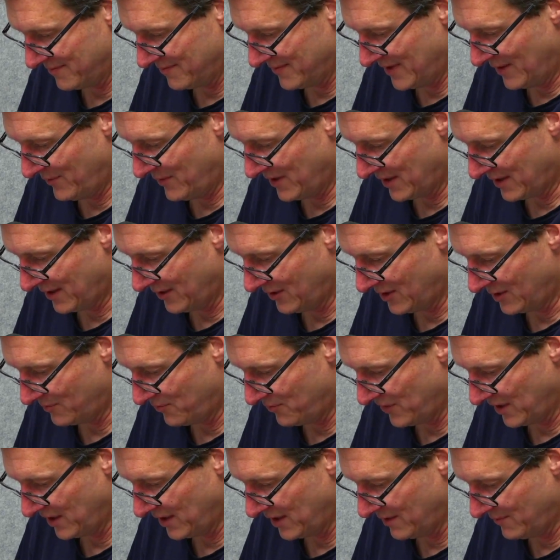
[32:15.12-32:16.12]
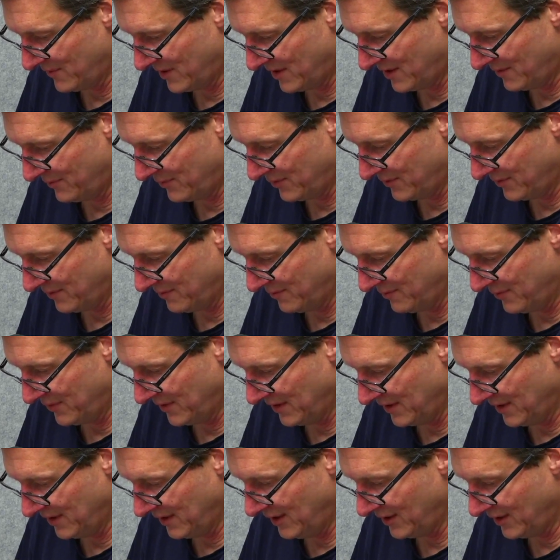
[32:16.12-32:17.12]
I can just bring them up.
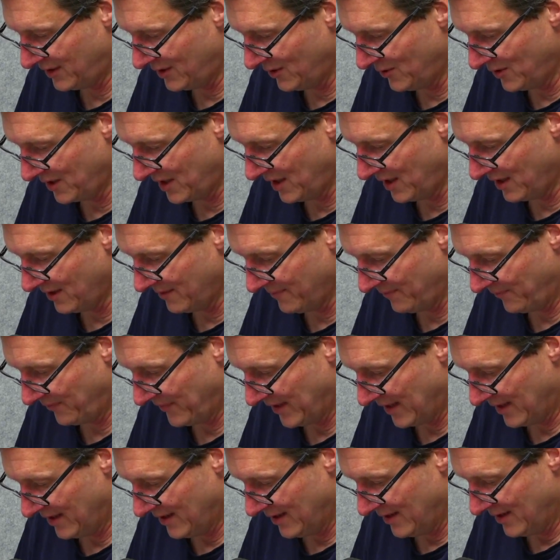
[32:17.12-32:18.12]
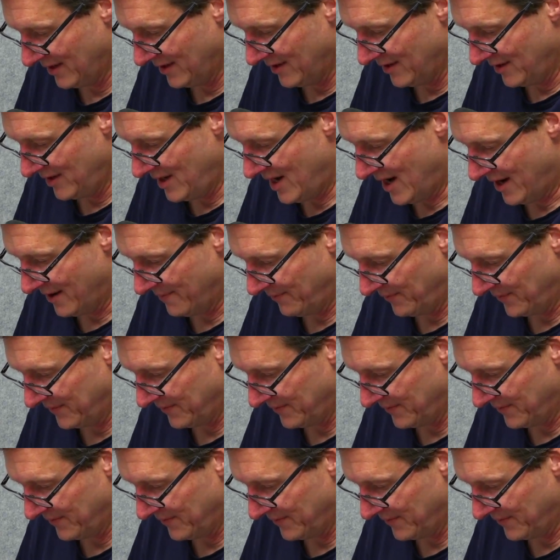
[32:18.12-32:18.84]
But you're talking, I